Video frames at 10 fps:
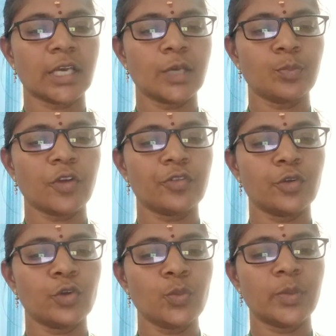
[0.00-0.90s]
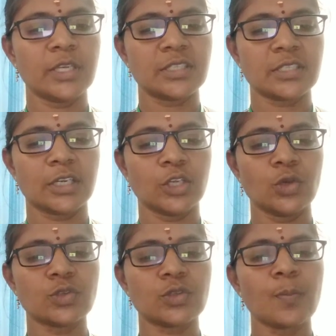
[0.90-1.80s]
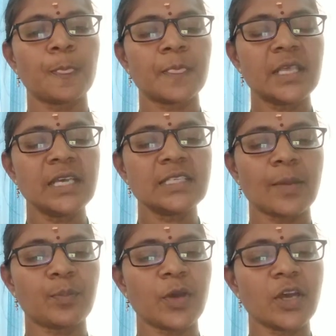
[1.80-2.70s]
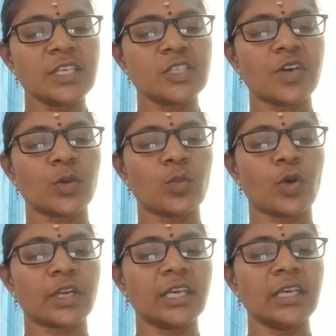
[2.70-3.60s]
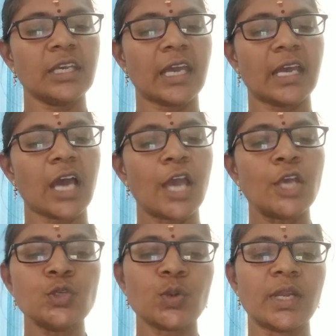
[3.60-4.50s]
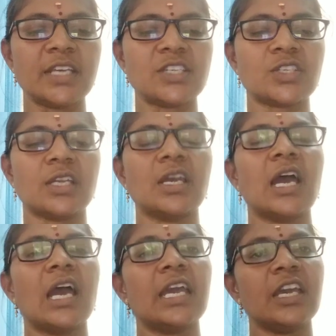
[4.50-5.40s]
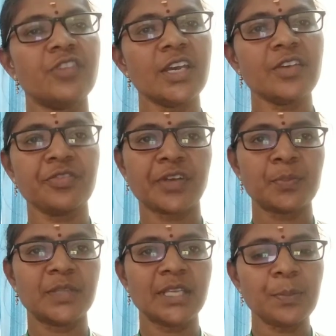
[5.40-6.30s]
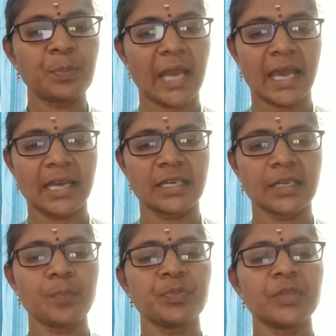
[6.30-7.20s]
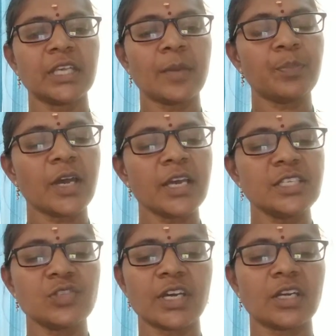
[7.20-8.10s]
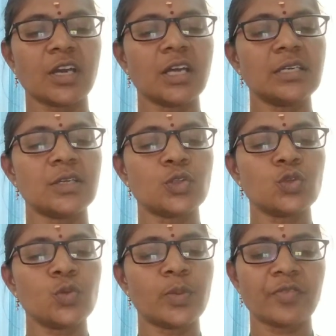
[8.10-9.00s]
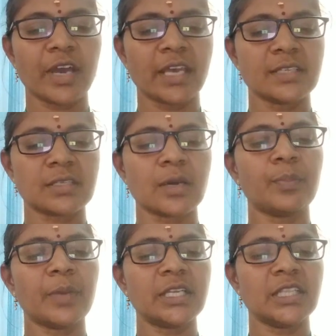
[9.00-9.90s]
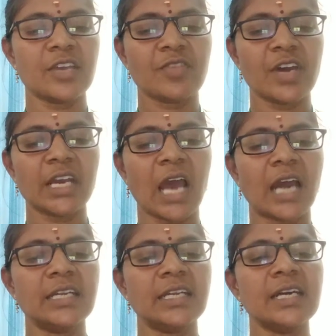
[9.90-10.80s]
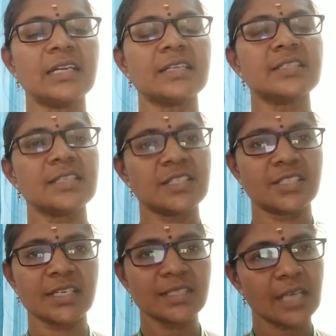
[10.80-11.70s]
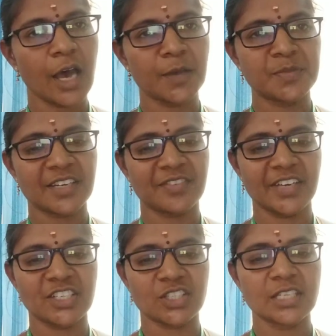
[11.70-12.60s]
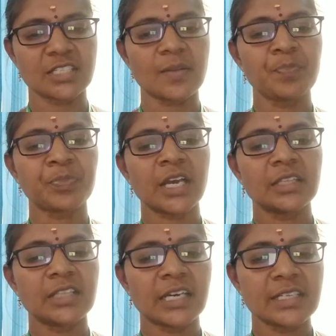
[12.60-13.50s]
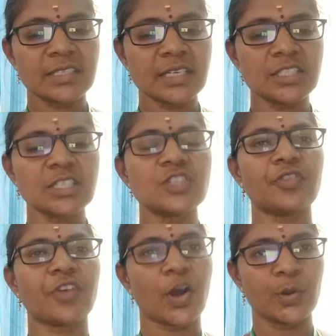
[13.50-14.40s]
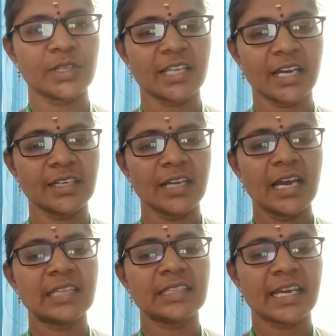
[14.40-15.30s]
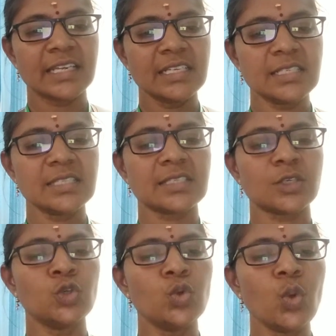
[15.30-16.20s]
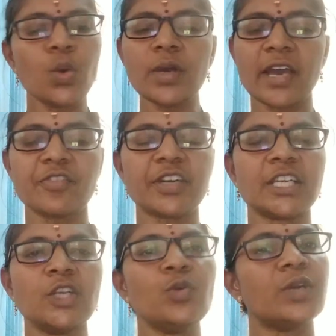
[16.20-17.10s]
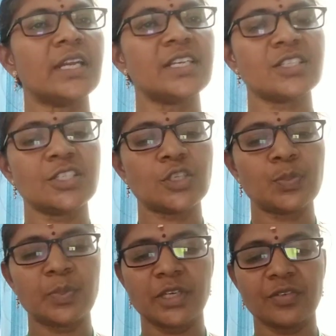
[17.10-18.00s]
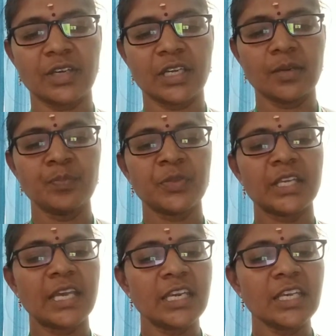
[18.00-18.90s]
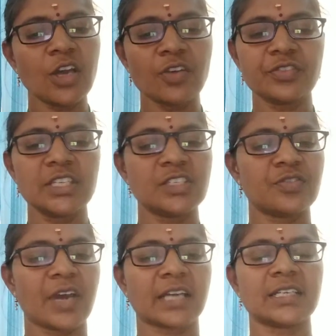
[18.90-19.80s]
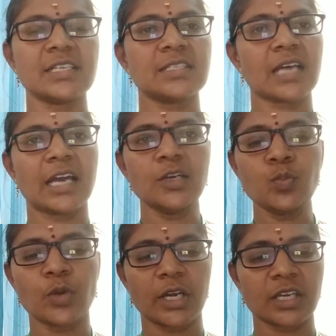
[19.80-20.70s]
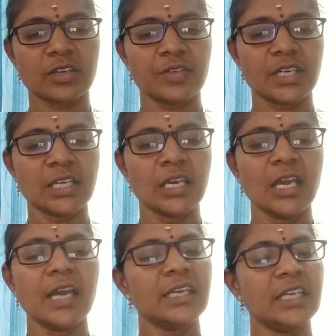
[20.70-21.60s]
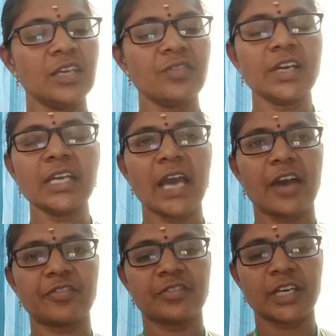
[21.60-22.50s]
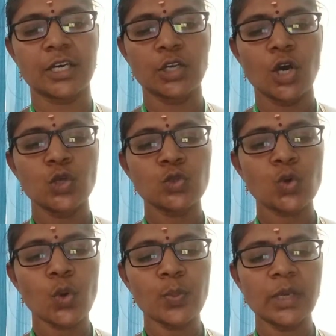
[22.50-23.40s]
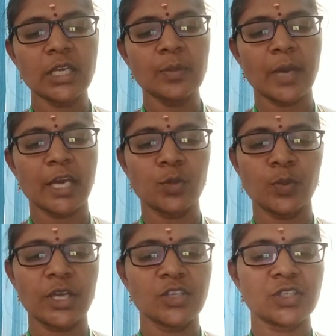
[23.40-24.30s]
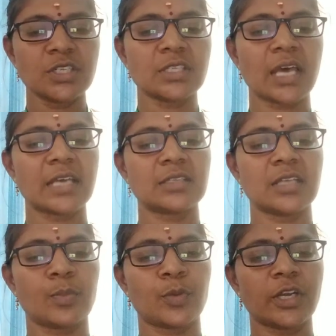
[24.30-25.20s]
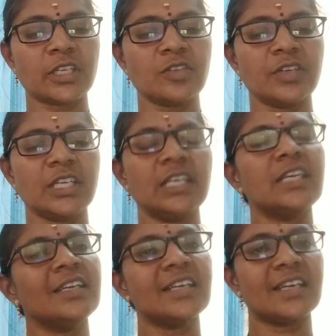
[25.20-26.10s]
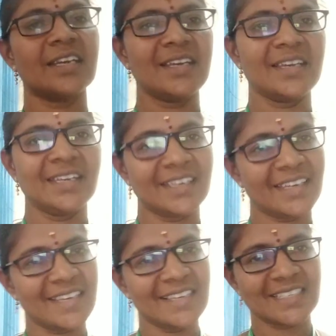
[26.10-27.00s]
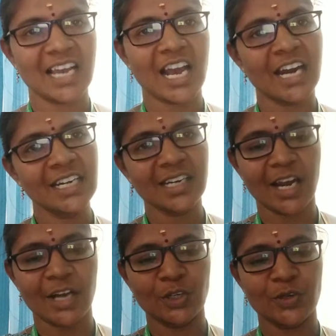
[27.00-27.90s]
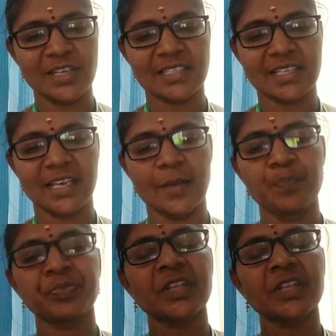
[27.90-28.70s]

type of group incentives. These employees were working in isolation away from the plant. Employees were not supervised, but they were under researchers' observations. The researchers found that there is no effective relationship between any of these factors and productivity. Even after so many manipulations, as the productivity increased and continuously.